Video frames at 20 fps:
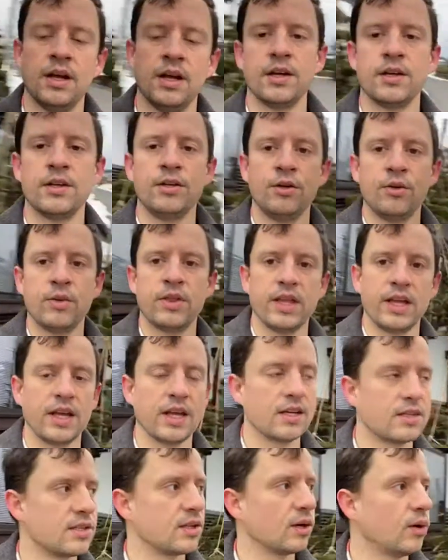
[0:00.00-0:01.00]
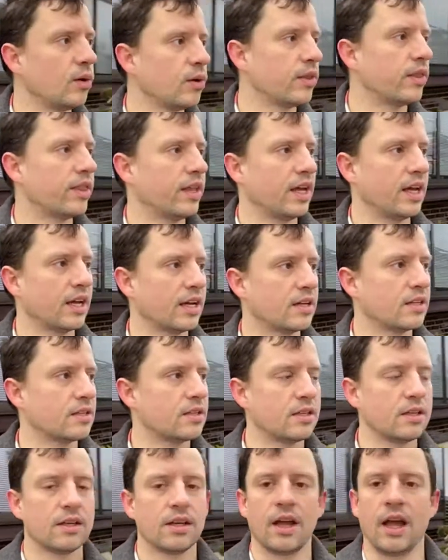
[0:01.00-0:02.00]
New things, old things,
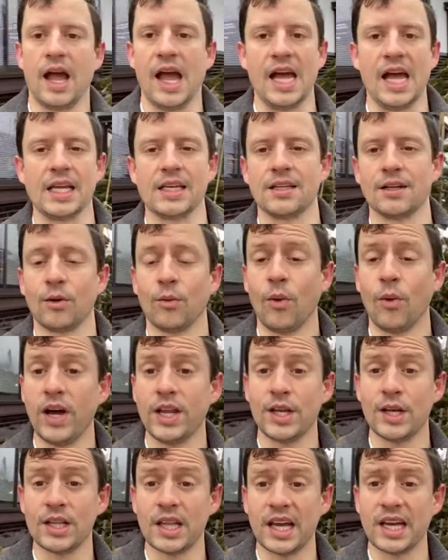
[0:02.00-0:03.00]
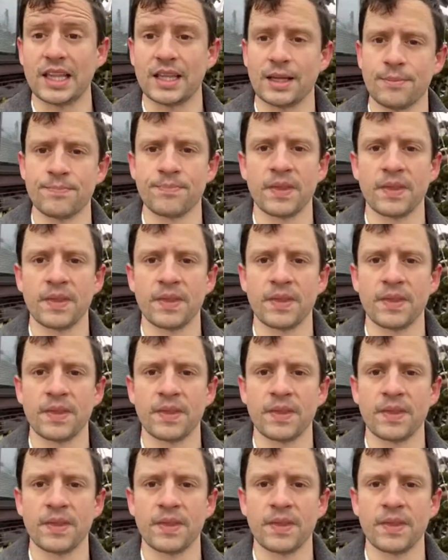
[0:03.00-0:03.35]
and why do you like them?